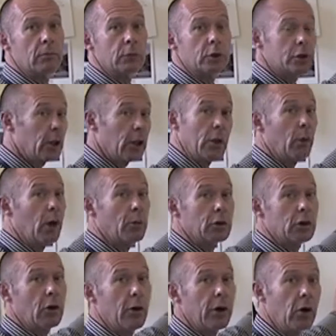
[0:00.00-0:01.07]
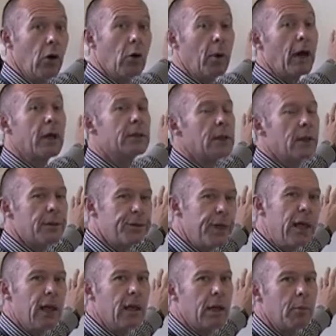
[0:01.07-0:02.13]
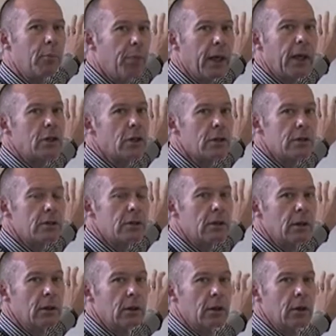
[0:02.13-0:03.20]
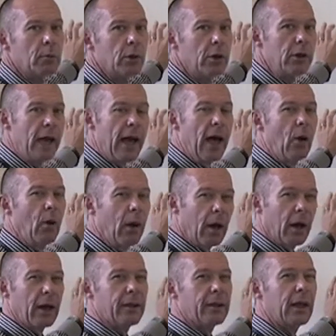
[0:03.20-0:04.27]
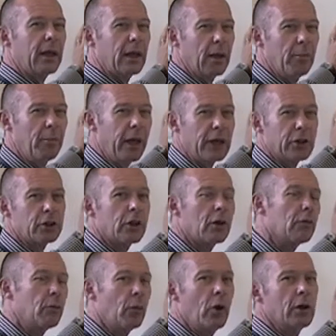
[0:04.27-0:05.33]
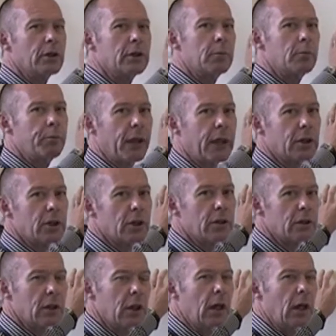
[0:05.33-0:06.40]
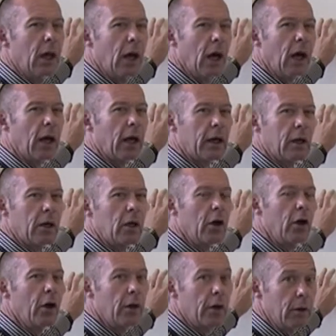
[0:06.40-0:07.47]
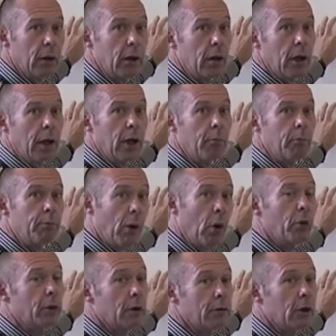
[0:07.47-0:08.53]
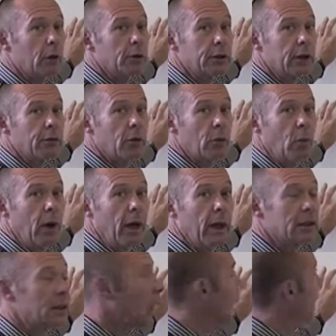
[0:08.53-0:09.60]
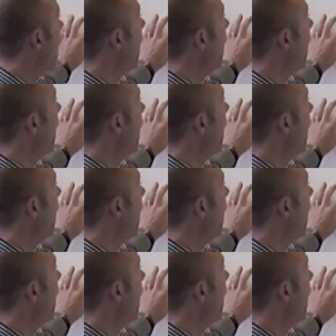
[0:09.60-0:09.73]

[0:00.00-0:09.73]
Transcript: Certainly when I was growing up, I used to think in pictures. But now I think in a mixture of words and pictures. And I can learn in both of those different ways.